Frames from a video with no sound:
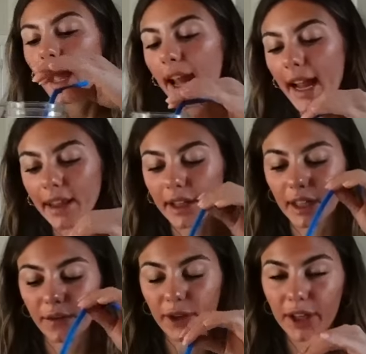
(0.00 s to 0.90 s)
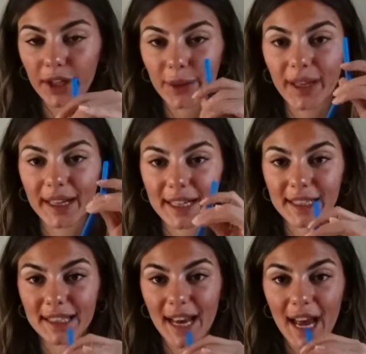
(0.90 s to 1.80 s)
And lucky for you, like I
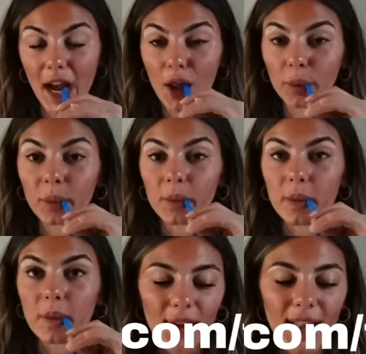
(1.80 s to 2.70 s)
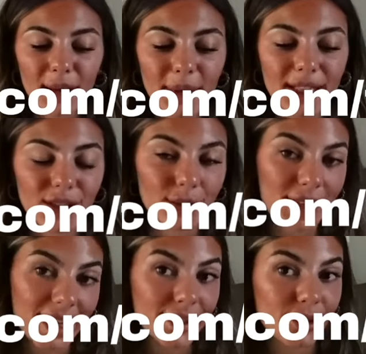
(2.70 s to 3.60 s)
said, Element is so
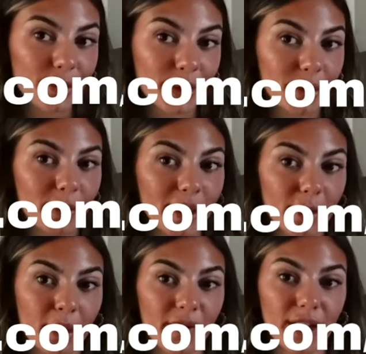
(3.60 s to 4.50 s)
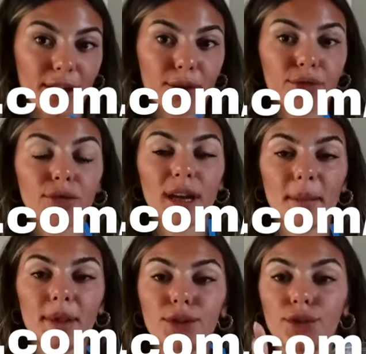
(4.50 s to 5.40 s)
kind to work with me on my videos. So
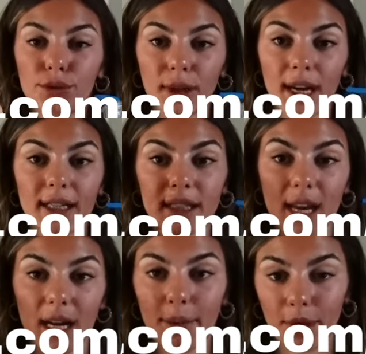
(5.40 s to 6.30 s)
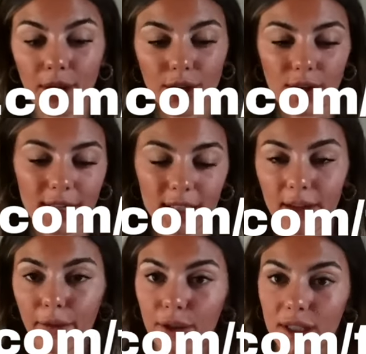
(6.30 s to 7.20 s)
that means you guys get a perk. You guys
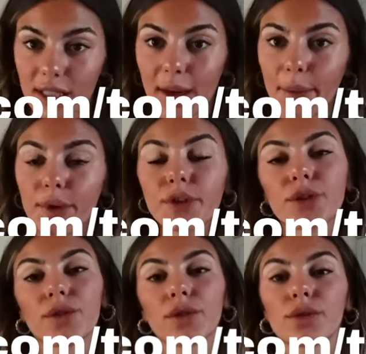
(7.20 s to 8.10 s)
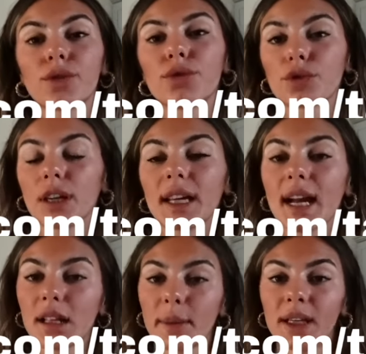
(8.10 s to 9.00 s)
get free samples. You can go to
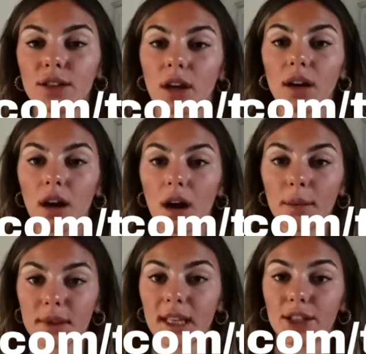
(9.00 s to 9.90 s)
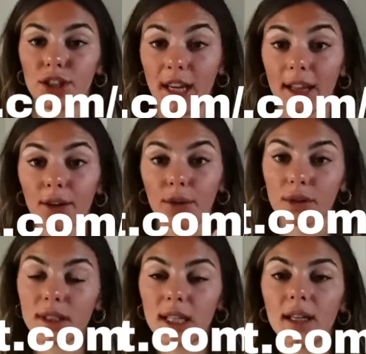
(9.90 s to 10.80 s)
drinkelement.com slash Taylor
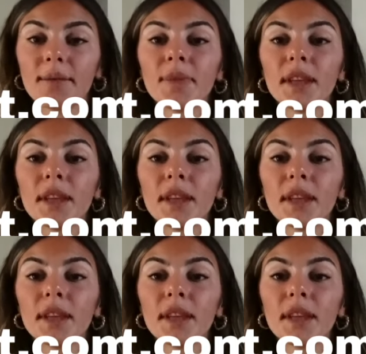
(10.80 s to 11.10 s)
Olsen.